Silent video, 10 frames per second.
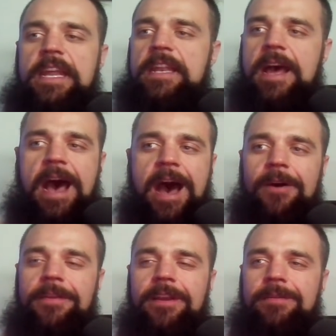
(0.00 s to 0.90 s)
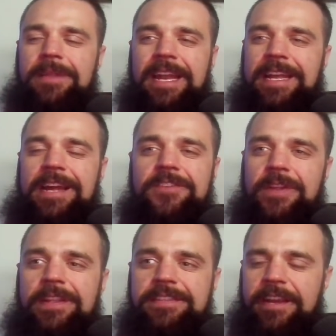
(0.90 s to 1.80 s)
and how they're planning on
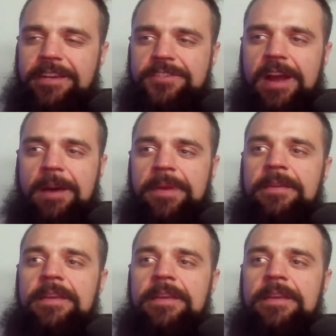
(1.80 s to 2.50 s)
doing this airdrop.